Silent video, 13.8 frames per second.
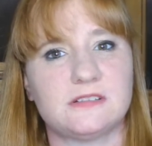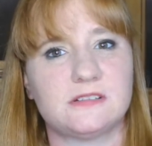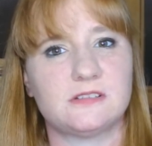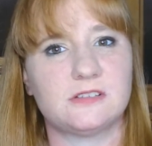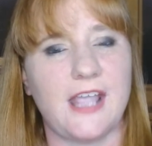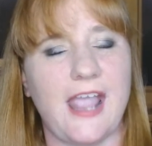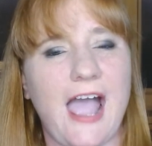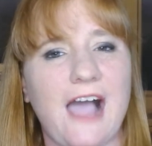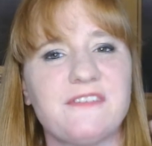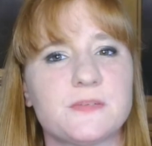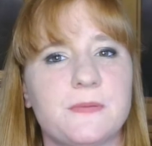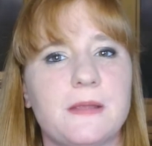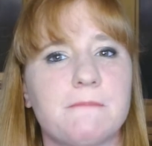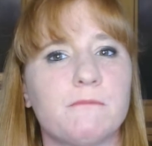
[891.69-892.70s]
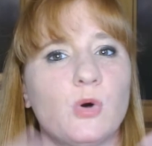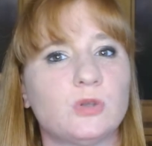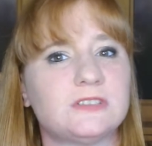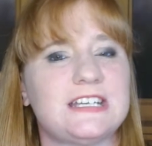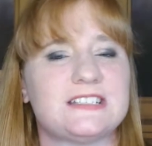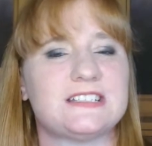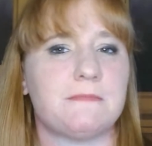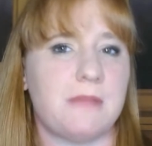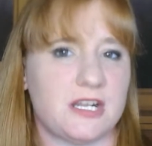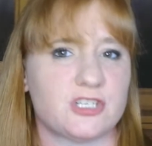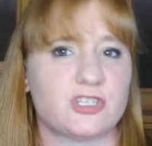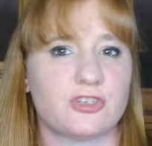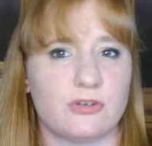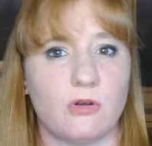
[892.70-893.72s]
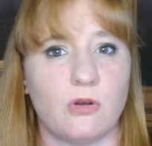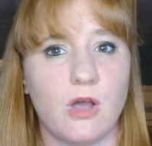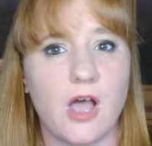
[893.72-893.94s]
they have to be multidimensional.